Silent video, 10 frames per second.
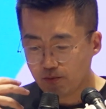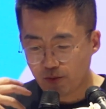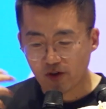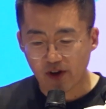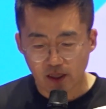
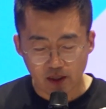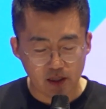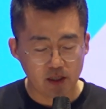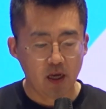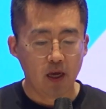
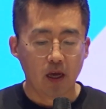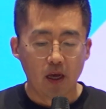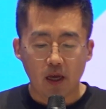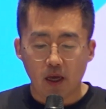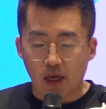prevent
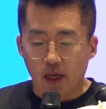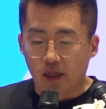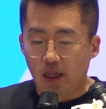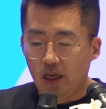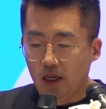
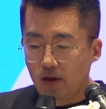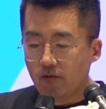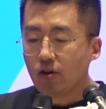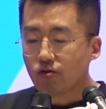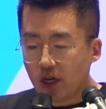the
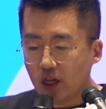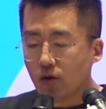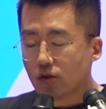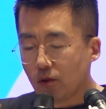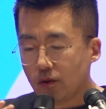front running,
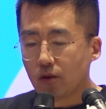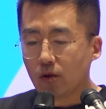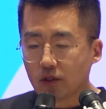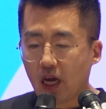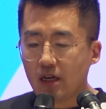also
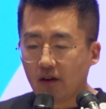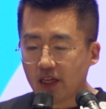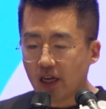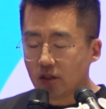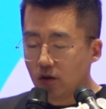those kind of
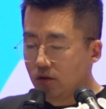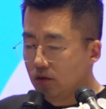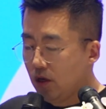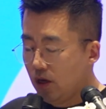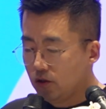attacks
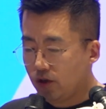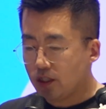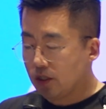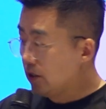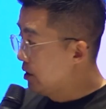on
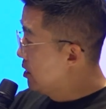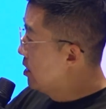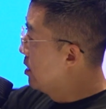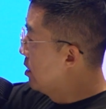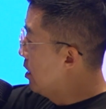transactions
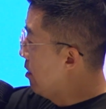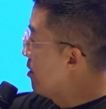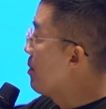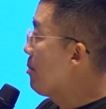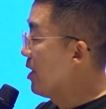
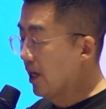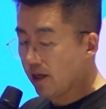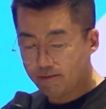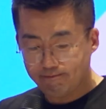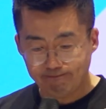from happening.
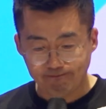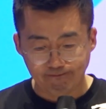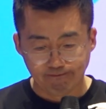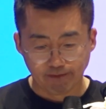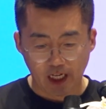
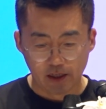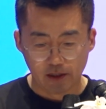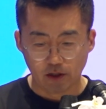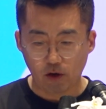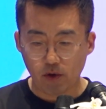
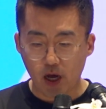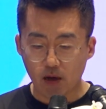So